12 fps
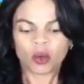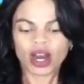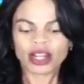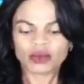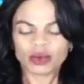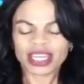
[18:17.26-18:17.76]

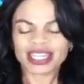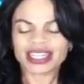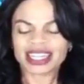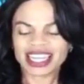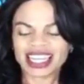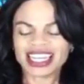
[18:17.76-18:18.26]
What we
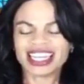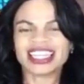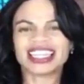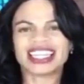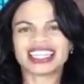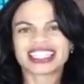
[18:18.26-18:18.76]

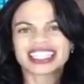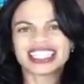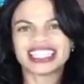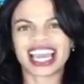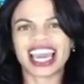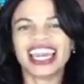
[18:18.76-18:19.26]
need is
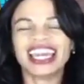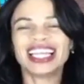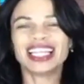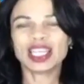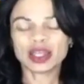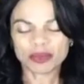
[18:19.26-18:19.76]

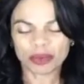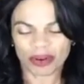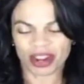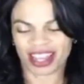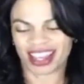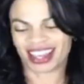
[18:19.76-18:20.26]
daily
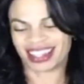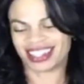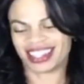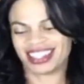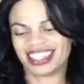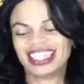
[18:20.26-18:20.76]
bread
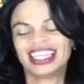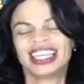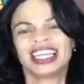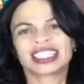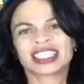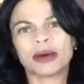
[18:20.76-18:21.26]

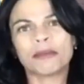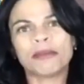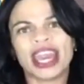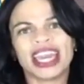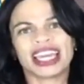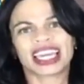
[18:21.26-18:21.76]
to
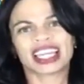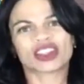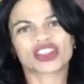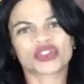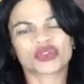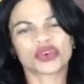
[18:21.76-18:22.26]
make it
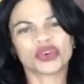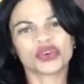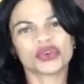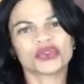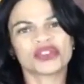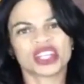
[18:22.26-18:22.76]

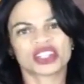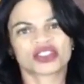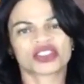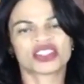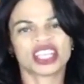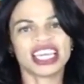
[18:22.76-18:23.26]
through this
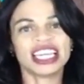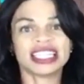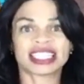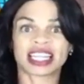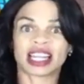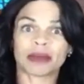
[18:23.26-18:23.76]

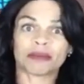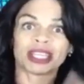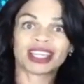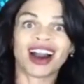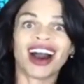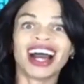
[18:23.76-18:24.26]
season and
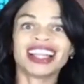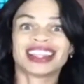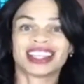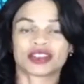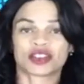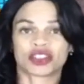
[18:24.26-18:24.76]
beyond
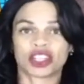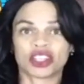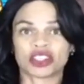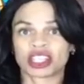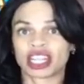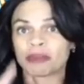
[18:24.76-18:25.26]
this
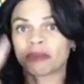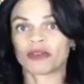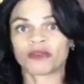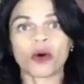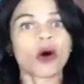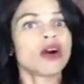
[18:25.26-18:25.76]
season and
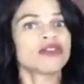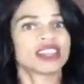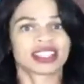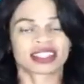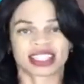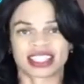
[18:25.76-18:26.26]
before
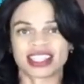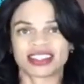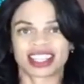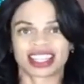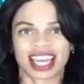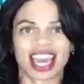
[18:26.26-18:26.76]
this
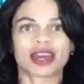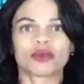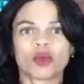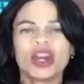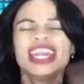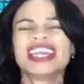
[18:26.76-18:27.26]
season
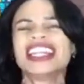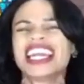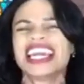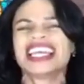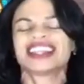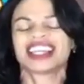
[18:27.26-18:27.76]
came. We
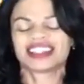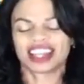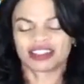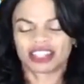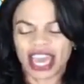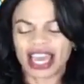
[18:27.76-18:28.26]
needed
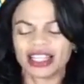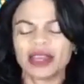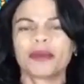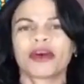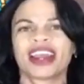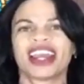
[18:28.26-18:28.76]
the daily
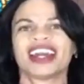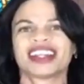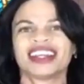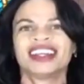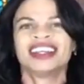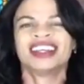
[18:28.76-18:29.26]

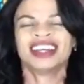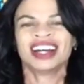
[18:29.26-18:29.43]
bread